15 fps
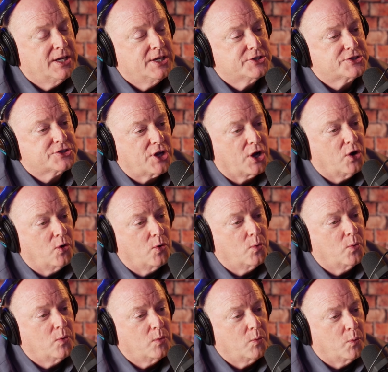
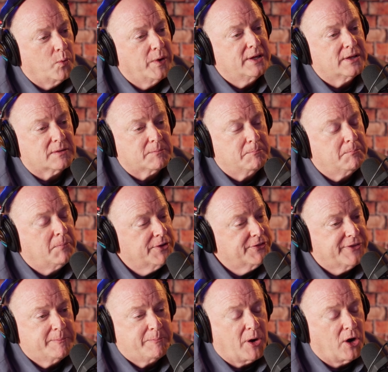So
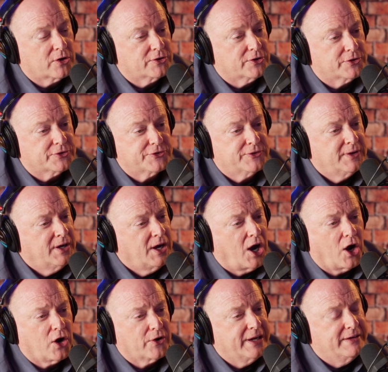monthly partners
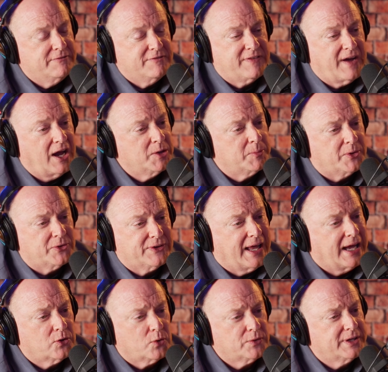are invaluable,
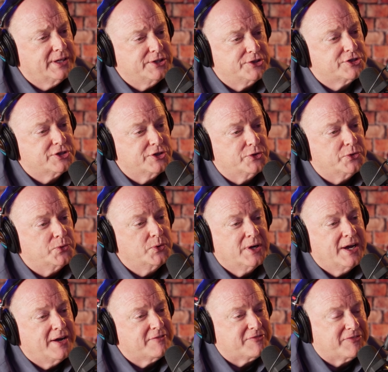not only to
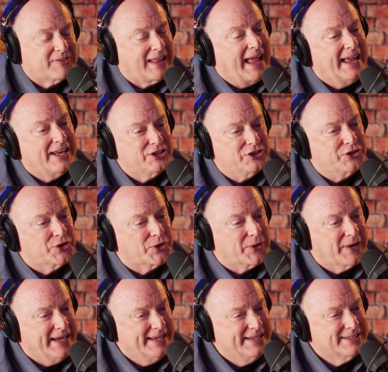flatten
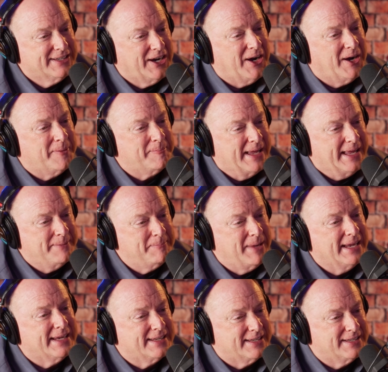your income and
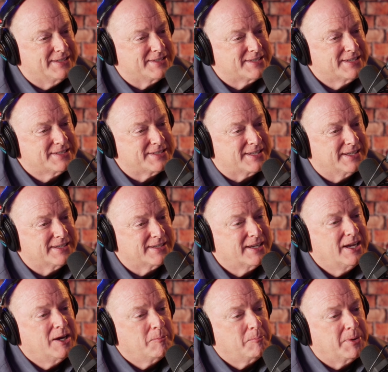make it consistent,
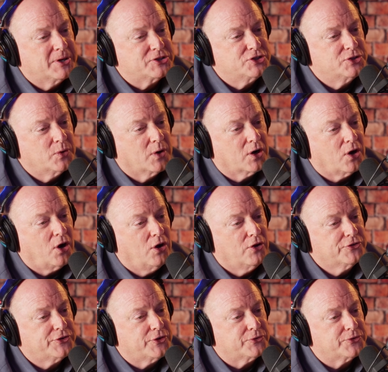but you are
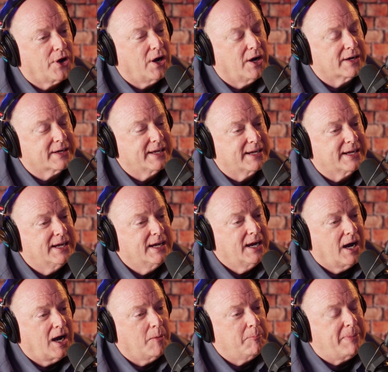also talking
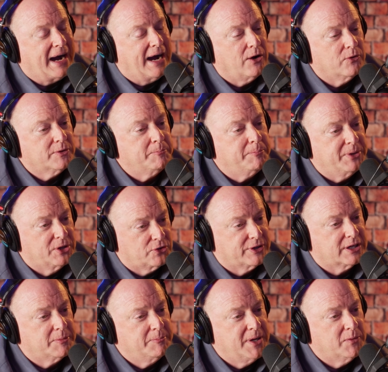about
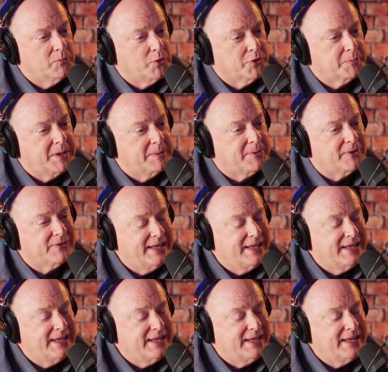building commitment with people.